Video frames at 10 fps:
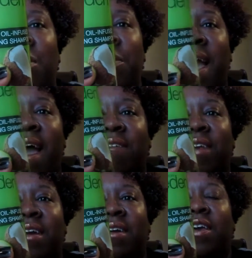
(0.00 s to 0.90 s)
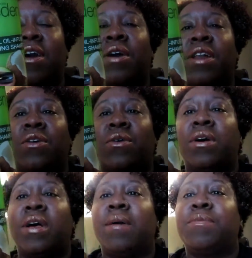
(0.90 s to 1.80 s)
what we have here. The coconut
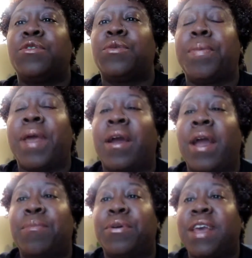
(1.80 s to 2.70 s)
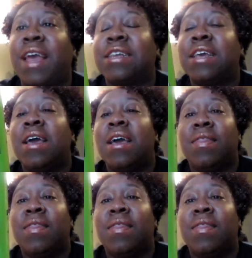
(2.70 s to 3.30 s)
oil helps to repair and protect,